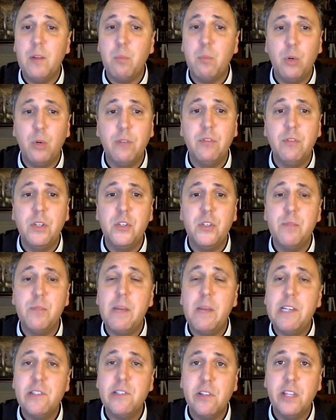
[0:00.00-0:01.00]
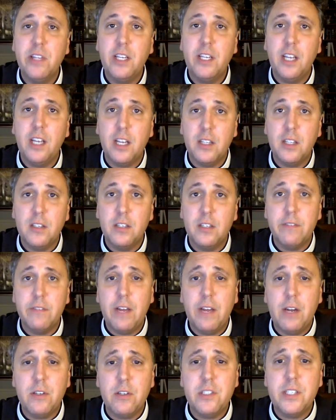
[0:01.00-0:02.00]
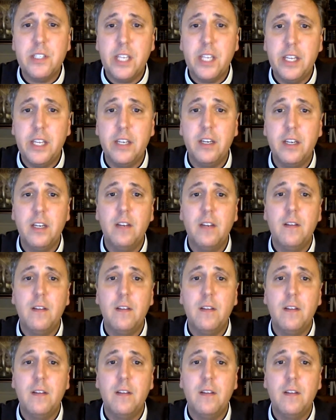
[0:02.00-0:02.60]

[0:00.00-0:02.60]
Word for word: privilege based on the color of our skin.